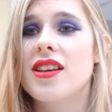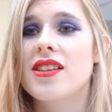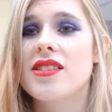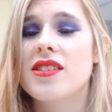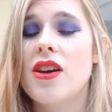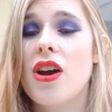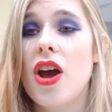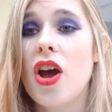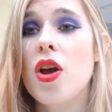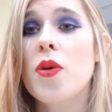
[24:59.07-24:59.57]
so
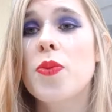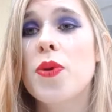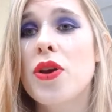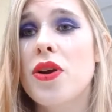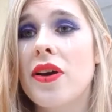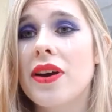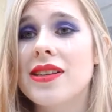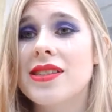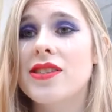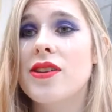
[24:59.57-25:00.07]
I hope you
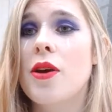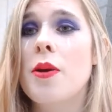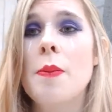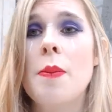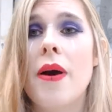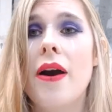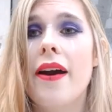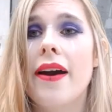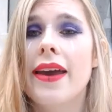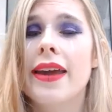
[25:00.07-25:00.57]
guys don't
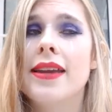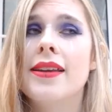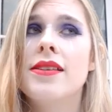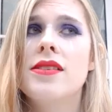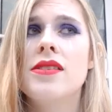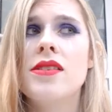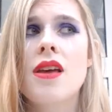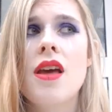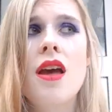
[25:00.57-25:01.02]
mind.